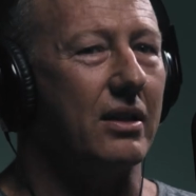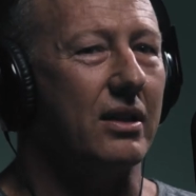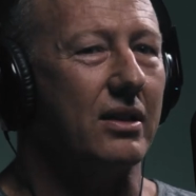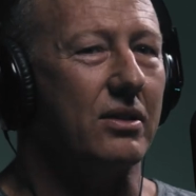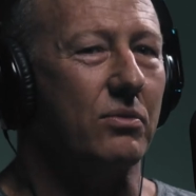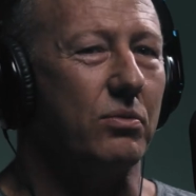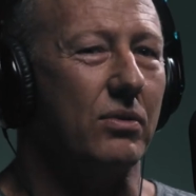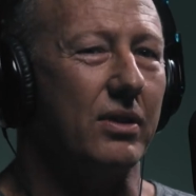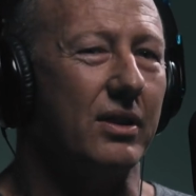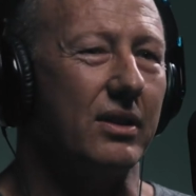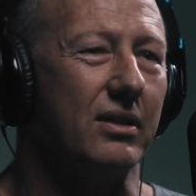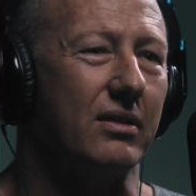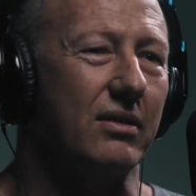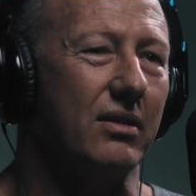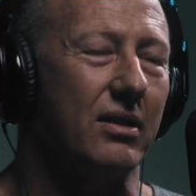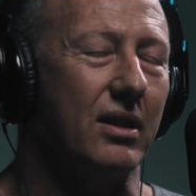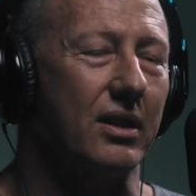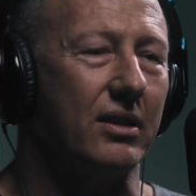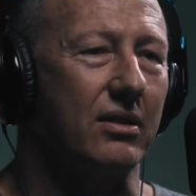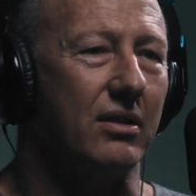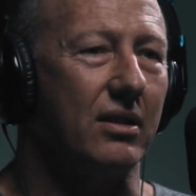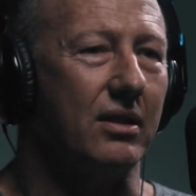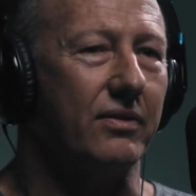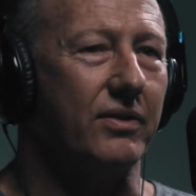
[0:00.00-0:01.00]
And that's where
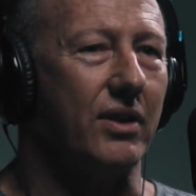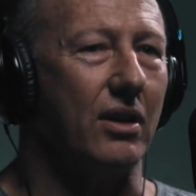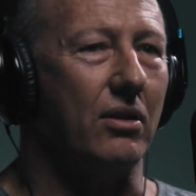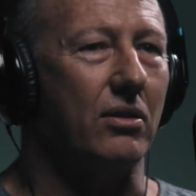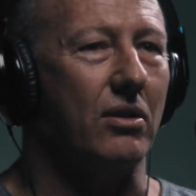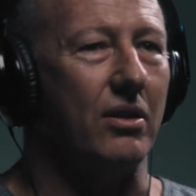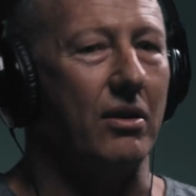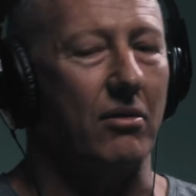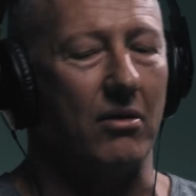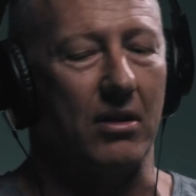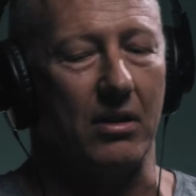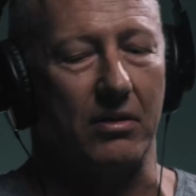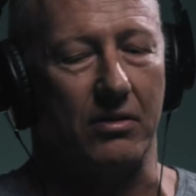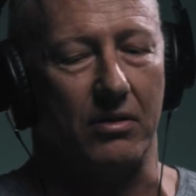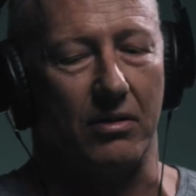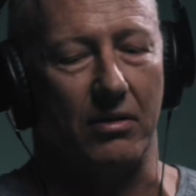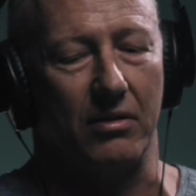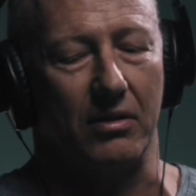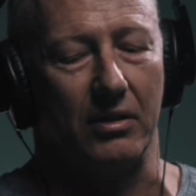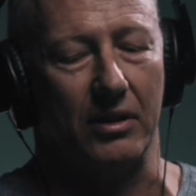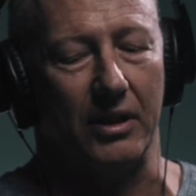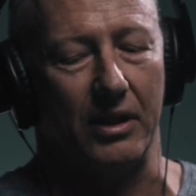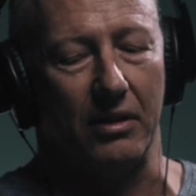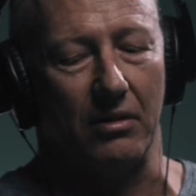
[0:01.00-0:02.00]
I kind of go, there are
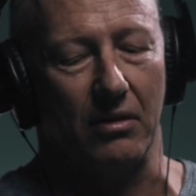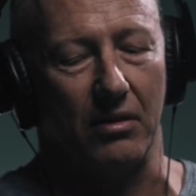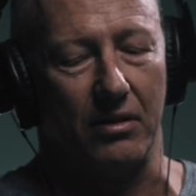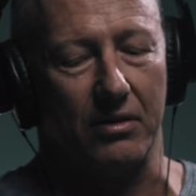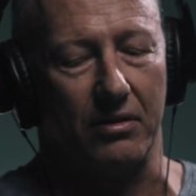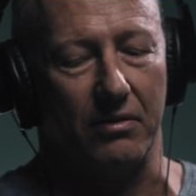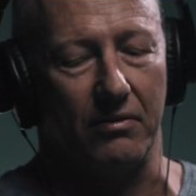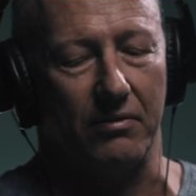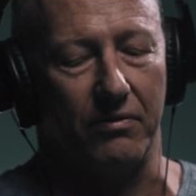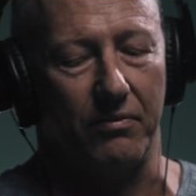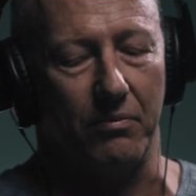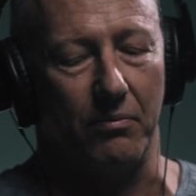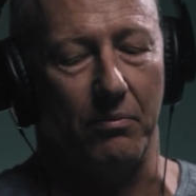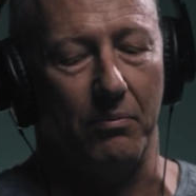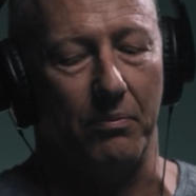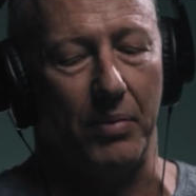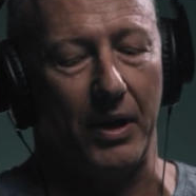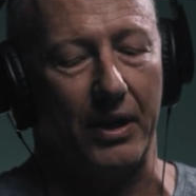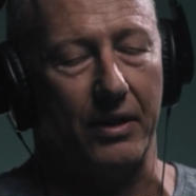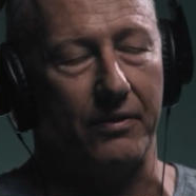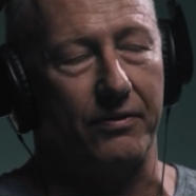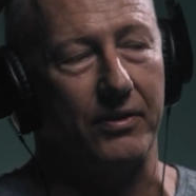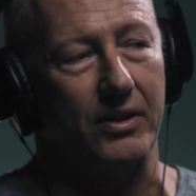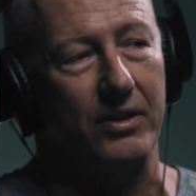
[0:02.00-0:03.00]
certainly lots of
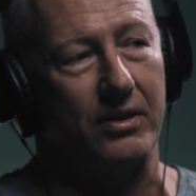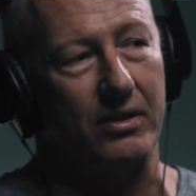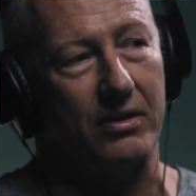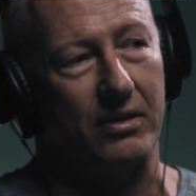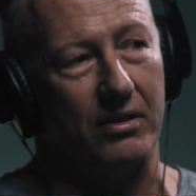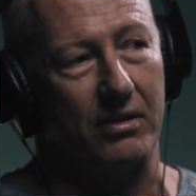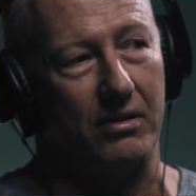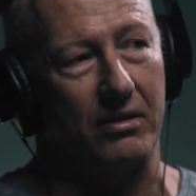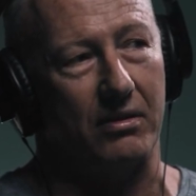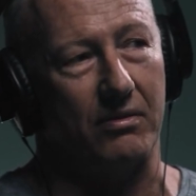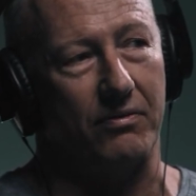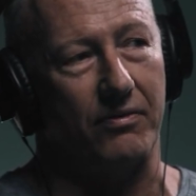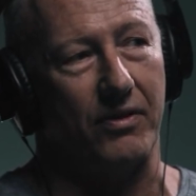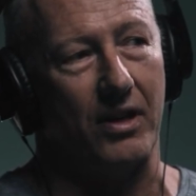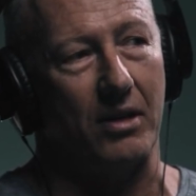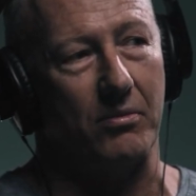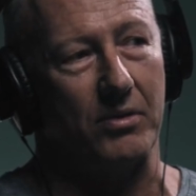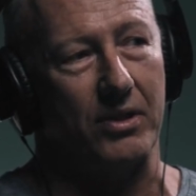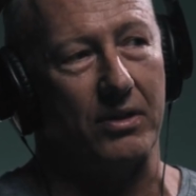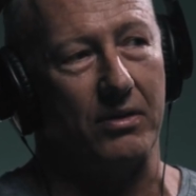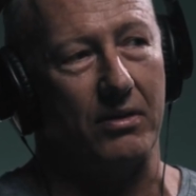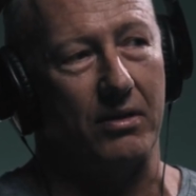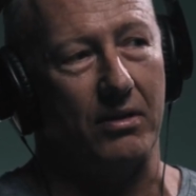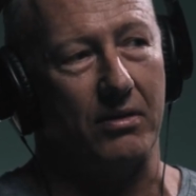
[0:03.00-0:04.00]
benefits to
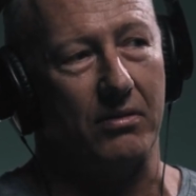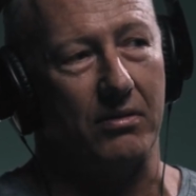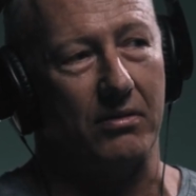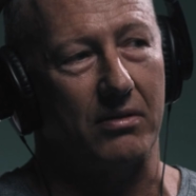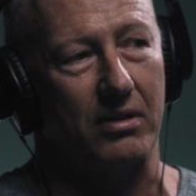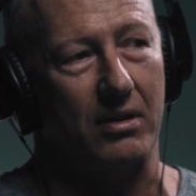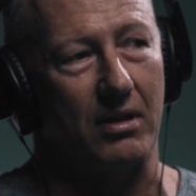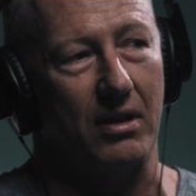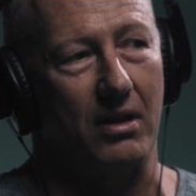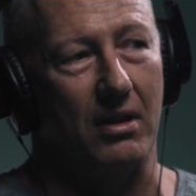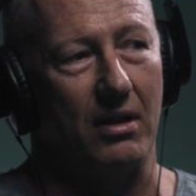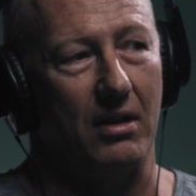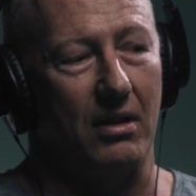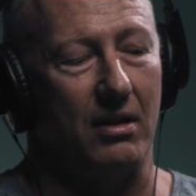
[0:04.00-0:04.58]
pharmaceuticals,